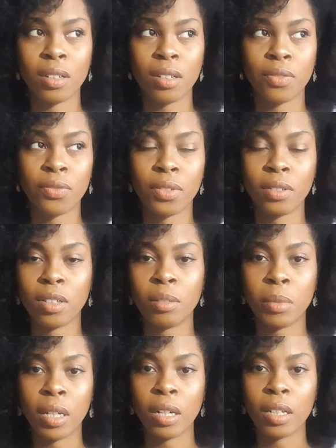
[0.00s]
if you know
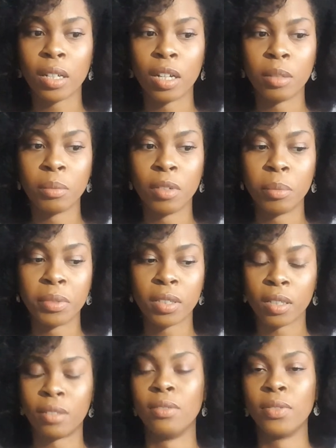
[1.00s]
me like I'm
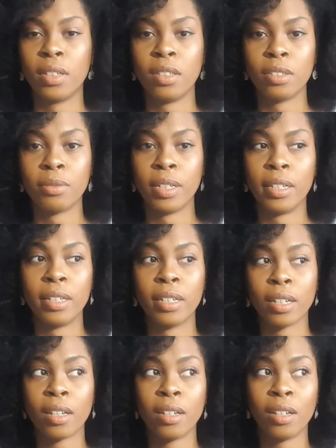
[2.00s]
obsessed with underwear
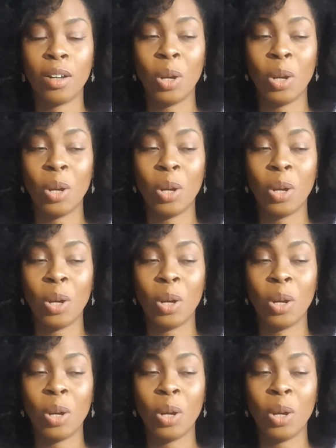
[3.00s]
like